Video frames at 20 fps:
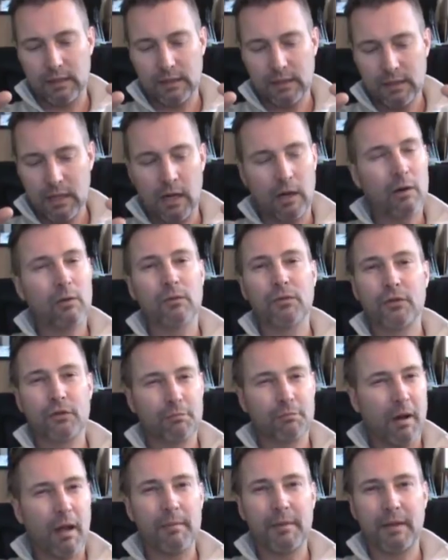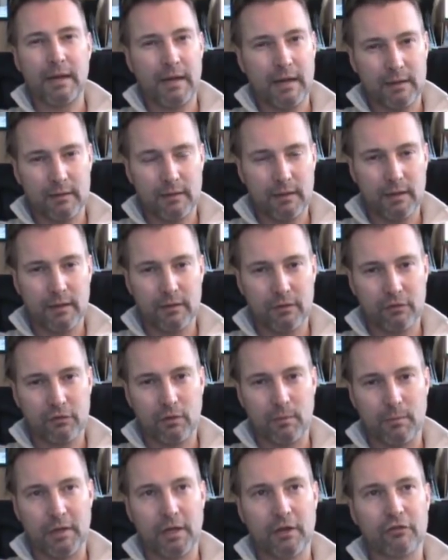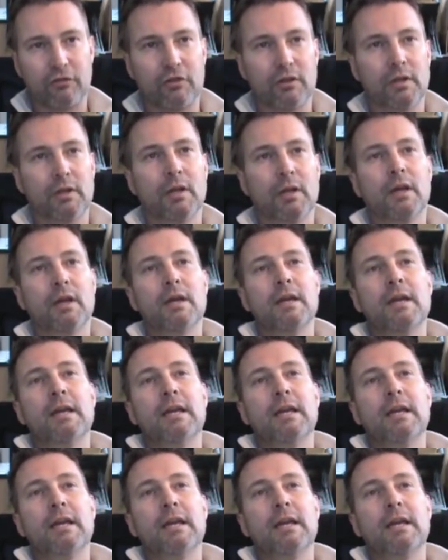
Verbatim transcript: no, there's probably not any discrimination.